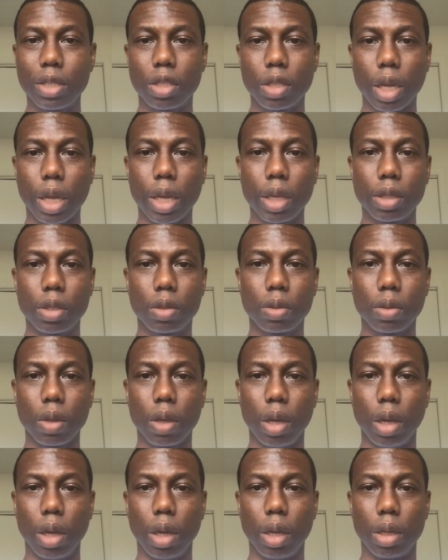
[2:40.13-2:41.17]
say
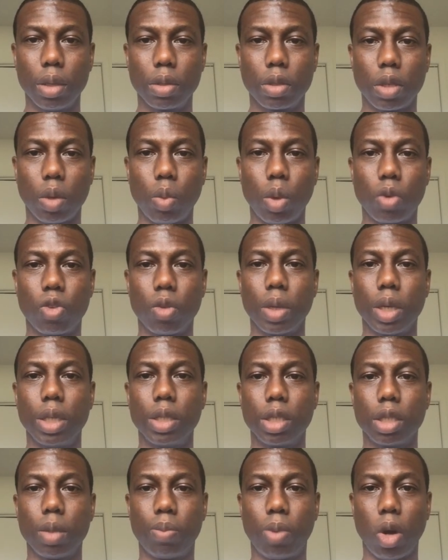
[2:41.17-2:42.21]
someone from the
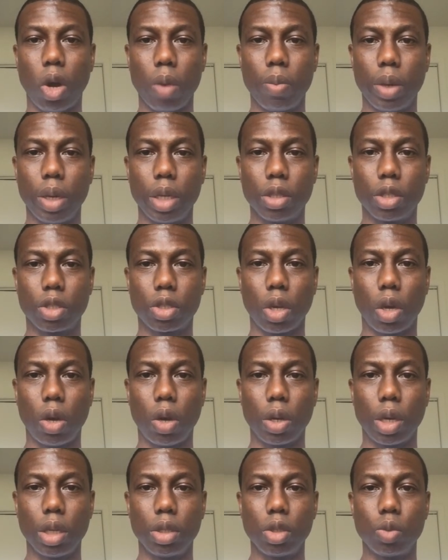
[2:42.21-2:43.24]
engine department
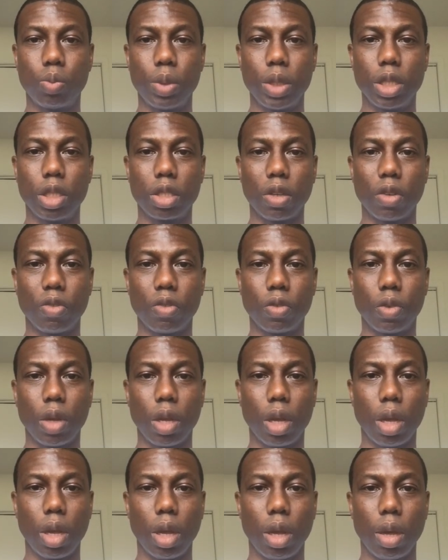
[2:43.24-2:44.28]
installed a new piece of
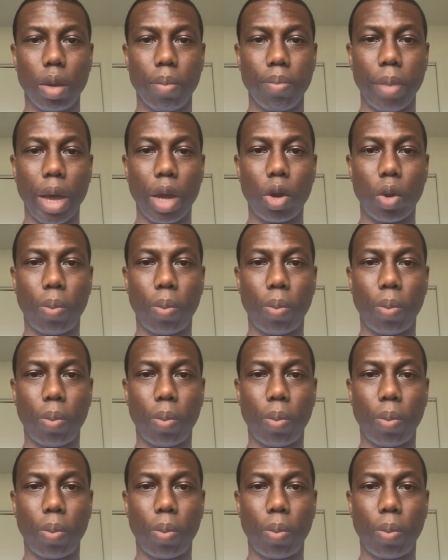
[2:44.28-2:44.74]
metal